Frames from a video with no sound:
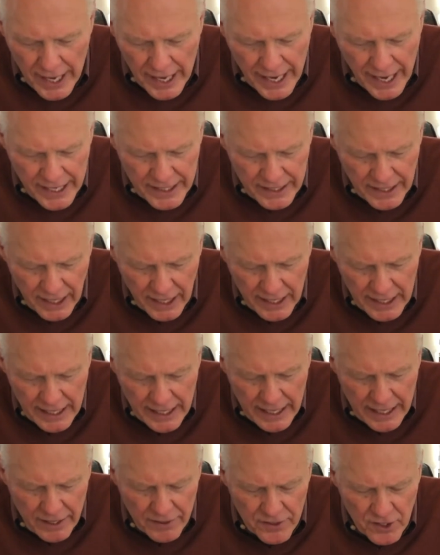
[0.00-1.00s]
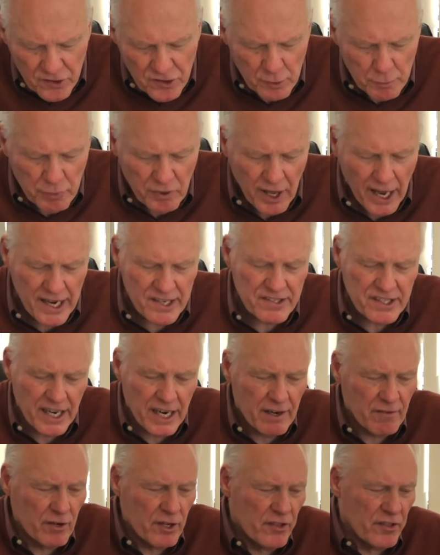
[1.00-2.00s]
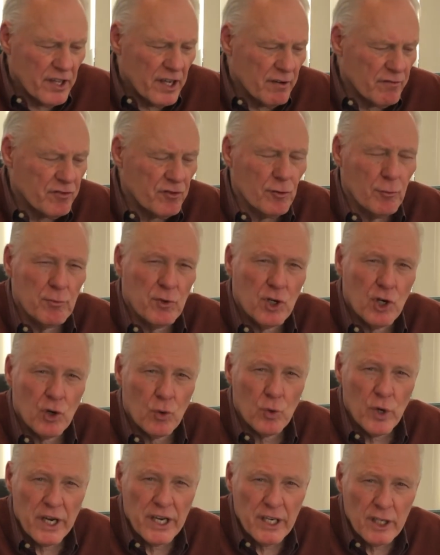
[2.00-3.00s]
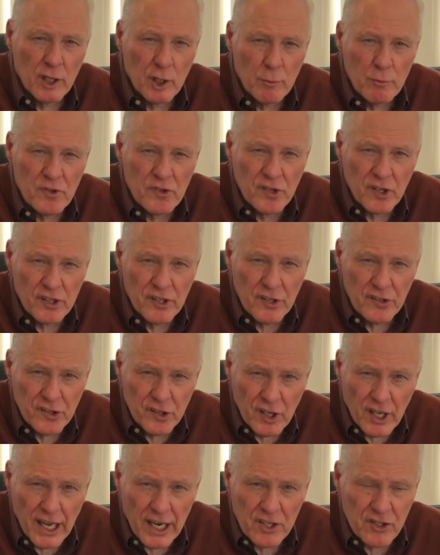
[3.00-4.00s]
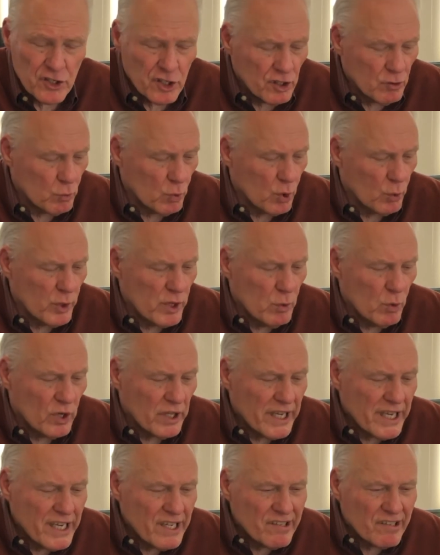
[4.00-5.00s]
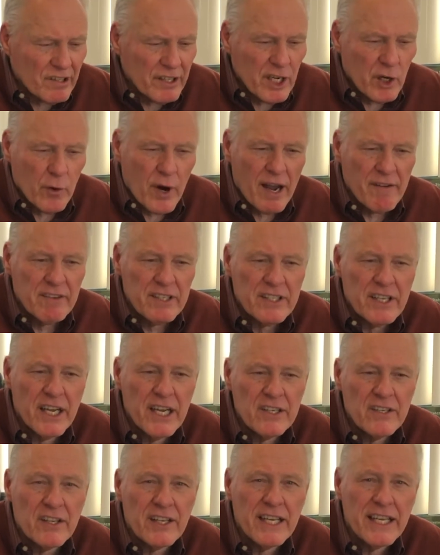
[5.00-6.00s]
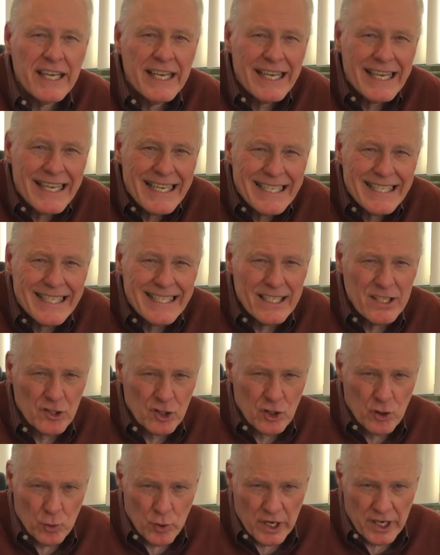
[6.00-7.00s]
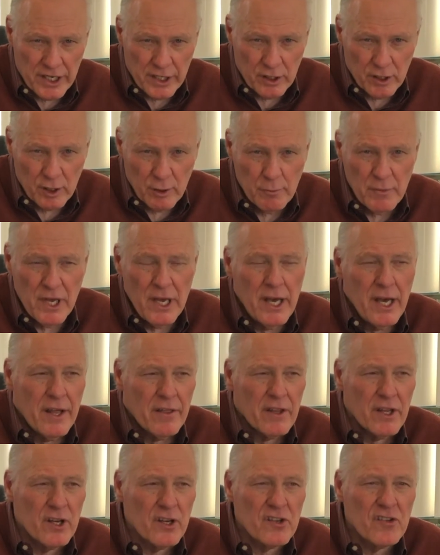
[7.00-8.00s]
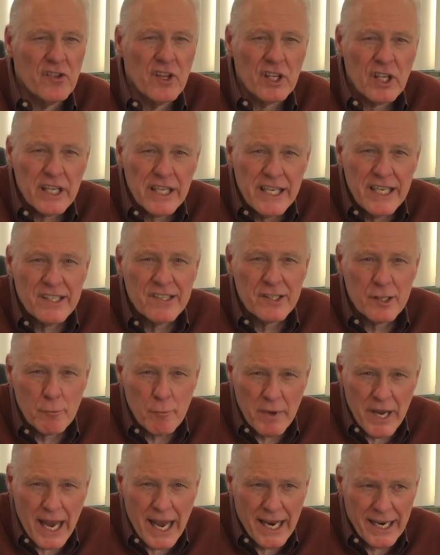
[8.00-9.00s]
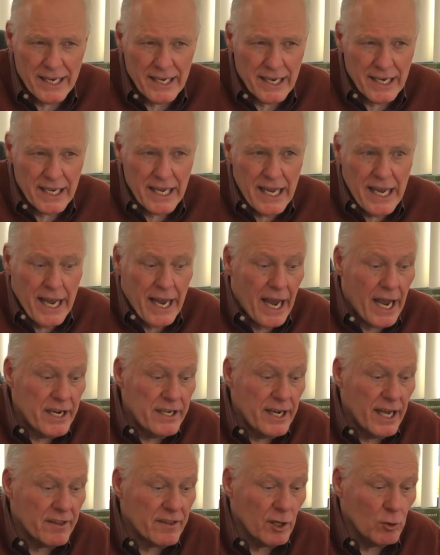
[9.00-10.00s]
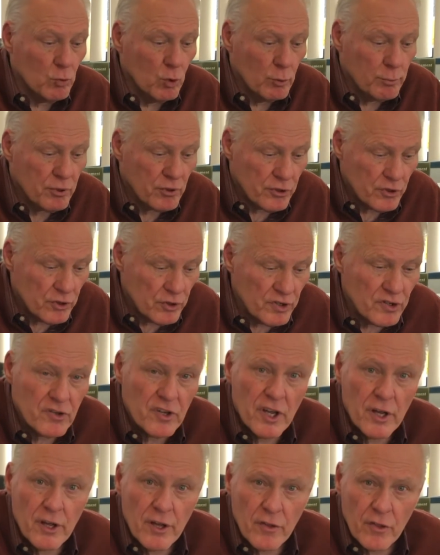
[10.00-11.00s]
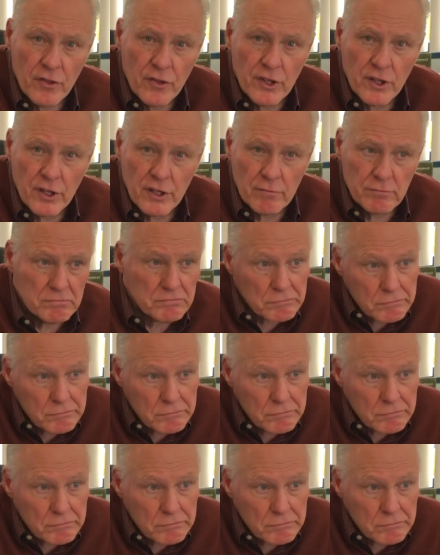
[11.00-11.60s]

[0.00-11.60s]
And this applies to everything from curriculum selection, where we will easily gravitate to the easiest curriculum that is the least demanding, and yet that will produce the